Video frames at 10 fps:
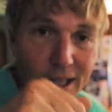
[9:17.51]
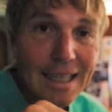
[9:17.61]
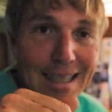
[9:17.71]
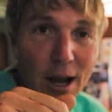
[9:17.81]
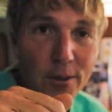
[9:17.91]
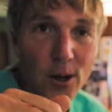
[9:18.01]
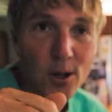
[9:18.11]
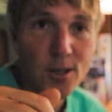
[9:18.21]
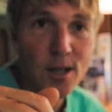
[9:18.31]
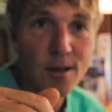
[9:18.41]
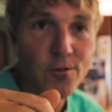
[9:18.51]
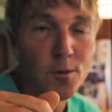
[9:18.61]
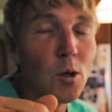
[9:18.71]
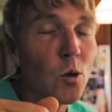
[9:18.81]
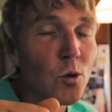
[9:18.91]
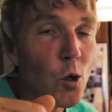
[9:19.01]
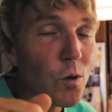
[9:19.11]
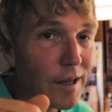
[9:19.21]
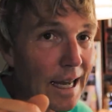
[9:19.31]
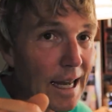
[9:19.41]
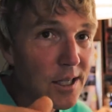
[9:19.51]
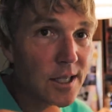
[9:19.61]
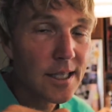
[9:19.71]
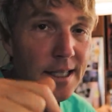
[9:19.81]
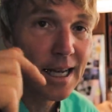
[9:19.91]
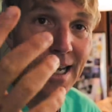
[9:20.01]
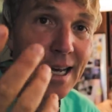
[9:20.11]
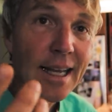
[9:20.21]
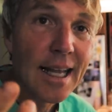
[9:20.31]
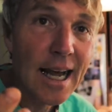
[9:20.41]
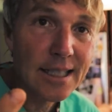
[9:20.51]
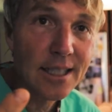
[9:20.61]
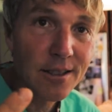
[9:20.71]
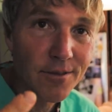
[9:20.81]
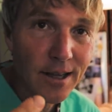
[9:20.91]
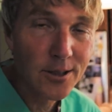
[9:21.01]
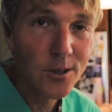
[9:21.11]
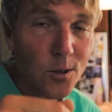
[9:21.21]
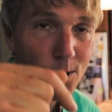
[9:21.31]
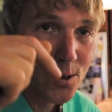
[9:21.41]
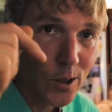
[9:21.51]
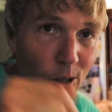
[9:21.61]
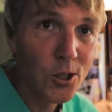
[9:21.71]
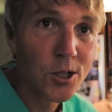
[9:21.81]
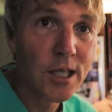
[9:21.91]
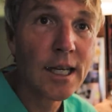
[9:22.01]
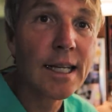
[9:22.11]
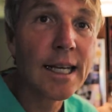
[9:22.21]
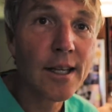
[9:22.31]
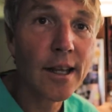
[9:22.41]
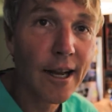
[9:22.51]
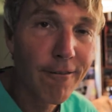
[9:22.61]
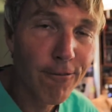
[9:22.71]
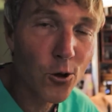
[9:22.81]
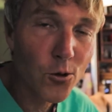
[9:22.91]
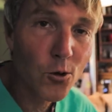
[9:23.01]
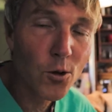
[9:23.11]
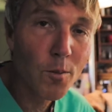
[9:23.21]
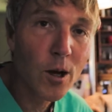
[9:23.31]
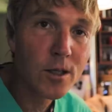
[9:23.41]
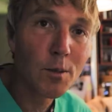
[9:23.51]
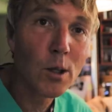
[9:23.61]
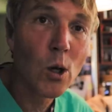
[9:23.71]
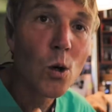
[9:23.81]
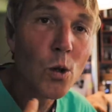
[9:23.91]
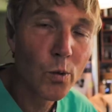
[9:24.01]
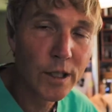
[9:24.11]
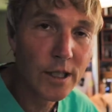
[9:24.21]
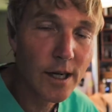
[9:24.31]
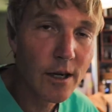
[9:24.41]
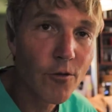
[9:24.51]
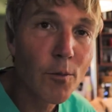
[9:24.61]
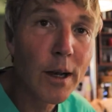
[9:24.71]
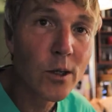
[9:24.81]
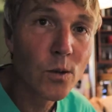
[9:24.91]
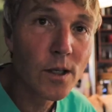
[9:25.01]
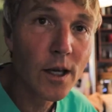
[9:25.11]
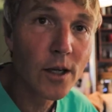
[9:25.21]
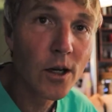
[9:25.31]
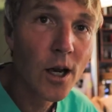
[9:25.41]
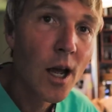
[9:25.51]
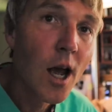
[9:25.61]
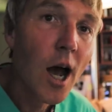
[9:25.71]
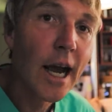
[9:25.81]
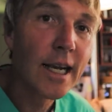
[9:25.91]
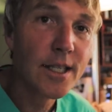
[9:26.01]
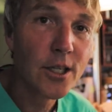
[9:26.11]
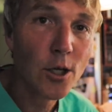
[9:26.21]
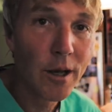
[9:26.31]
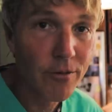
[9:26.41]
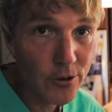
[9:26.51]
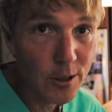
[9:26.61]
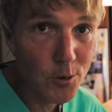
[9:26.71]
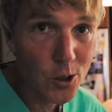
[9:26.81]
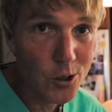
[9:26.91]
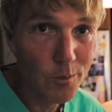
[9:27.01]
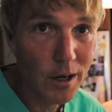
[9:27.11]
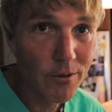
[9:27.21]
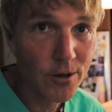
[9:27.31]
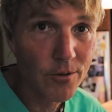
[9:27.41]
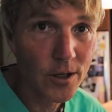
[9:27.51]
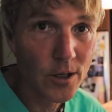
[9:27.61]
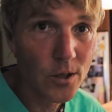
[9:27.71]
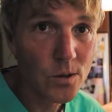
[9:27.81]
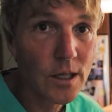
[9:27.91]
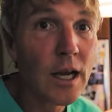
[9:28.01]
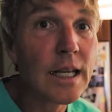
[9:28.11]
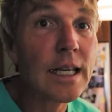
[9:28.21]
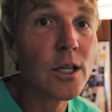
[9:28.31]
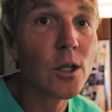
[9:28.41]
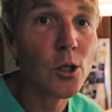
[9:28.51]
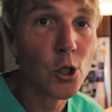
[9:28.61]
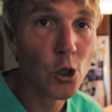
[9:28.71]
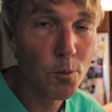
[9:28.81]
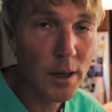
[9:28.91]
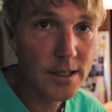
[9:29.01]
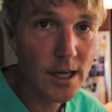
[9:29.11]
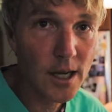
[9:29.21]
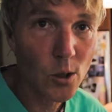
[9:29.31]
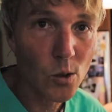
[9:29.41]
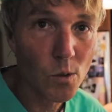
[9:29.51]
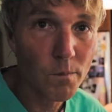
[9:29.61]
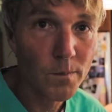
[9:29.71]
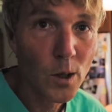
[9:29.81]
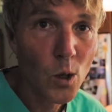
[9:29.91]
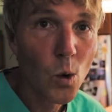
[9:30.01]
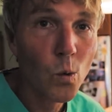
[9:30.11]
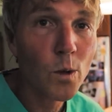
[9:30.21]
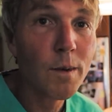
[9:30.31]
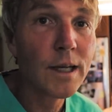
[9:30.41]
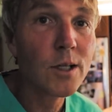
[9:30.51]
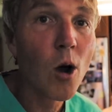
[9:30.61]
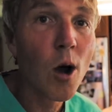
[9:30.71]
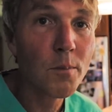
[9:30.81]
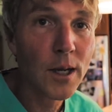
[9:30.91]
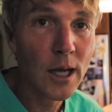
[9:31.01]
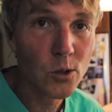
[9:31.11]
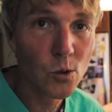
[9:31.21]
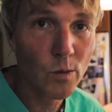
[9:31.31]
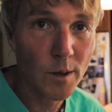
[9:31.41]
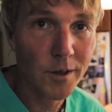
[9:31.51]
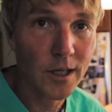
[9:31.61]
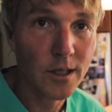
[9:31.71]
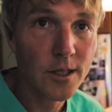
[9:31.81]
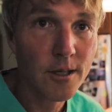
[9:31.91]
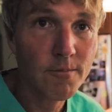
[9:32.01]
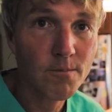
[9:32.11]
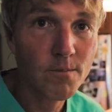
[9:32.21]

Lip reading: Click down there to sign up for notifications. And lastly, if you have to do so, I encourage you to click the link further in the box below. And then when you sign up for my newsletter, I can send you my free books and my free videos on how to heal your pets at home with my top natural remedies.